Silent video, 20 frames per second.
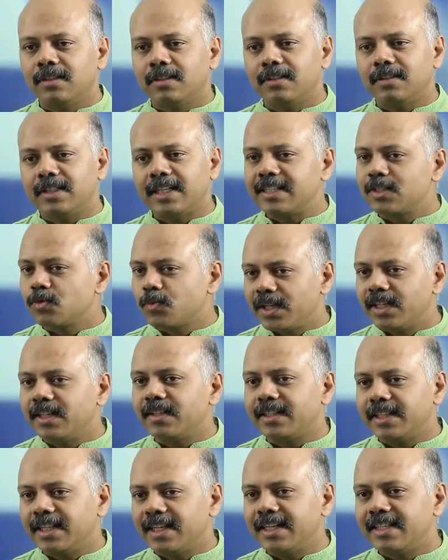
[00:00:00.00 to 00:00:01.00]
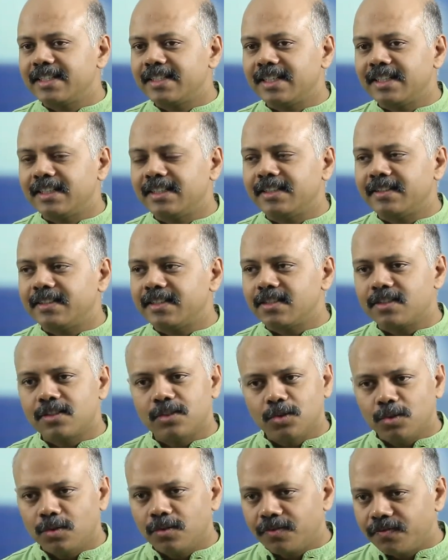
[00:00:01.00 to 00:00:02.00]
that is when I realized that there is
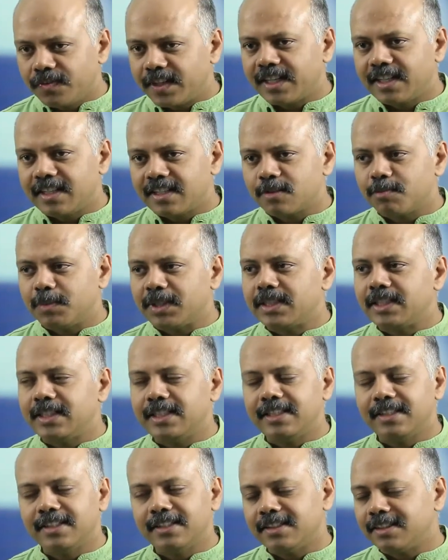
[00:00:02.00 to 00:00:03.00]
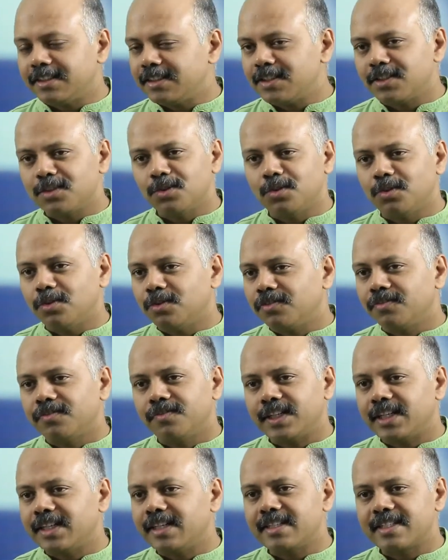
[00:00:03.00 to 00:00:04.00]
no fitness machine, there is no
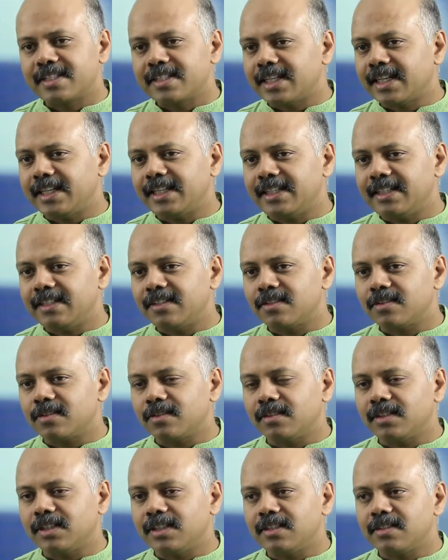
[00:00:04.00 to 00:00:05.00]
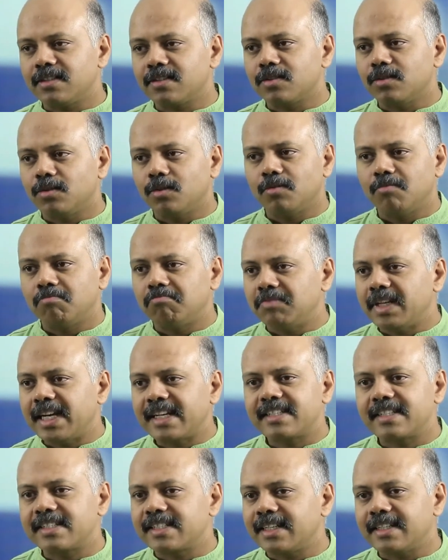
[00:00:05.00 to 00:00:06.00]
fitness science, or there is no
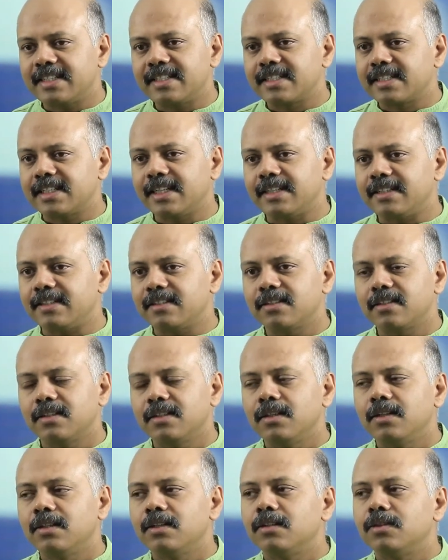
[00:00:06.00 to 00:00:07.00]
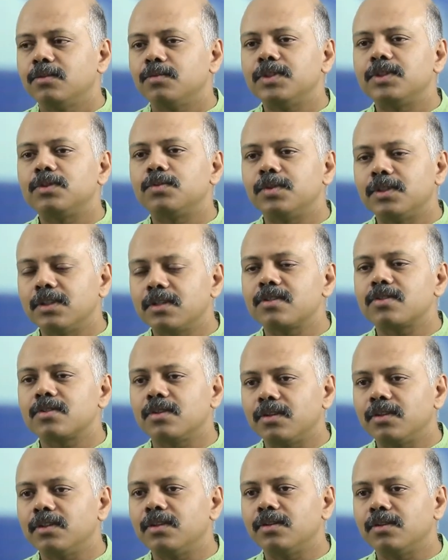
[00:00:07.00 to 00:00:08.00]
exercise science which works
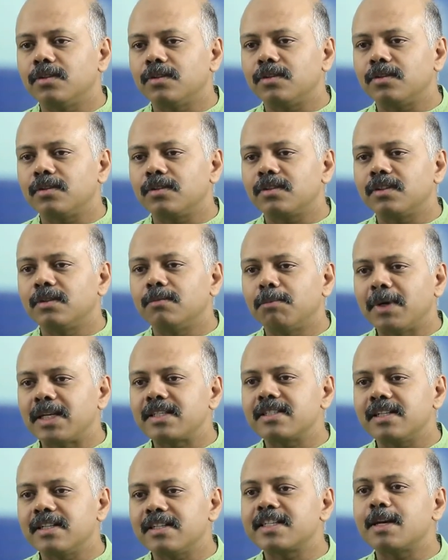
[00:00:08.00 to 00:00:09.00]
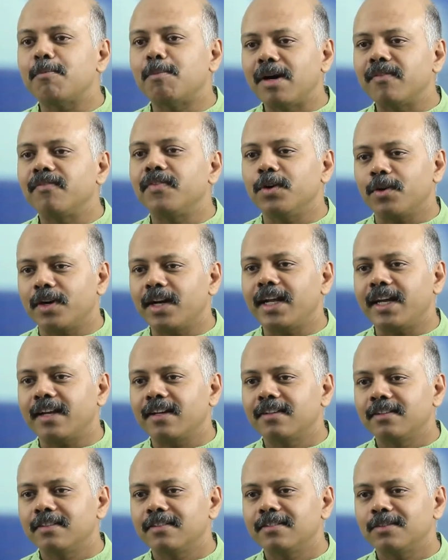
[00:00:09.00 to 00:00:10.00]
on your muscles above your neck.
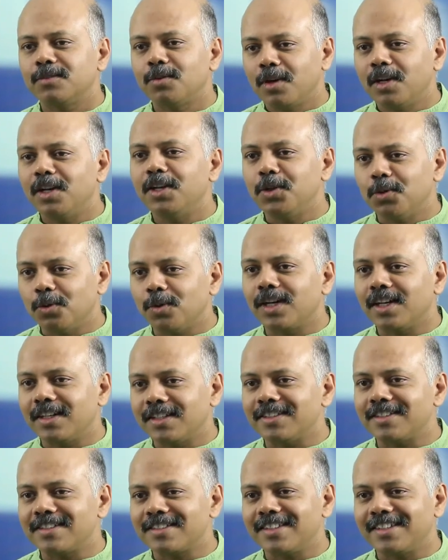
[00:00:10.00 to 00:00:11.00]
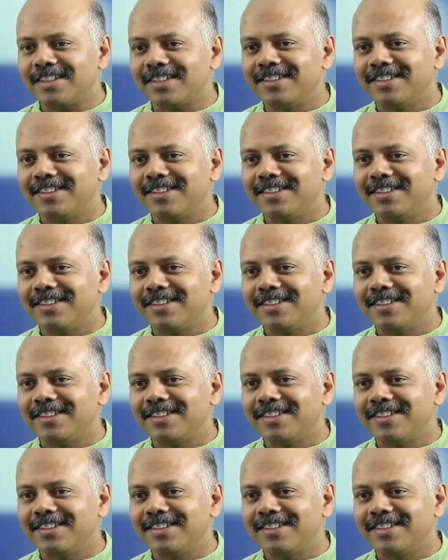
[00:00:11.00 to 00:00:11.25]
Only yoga does that.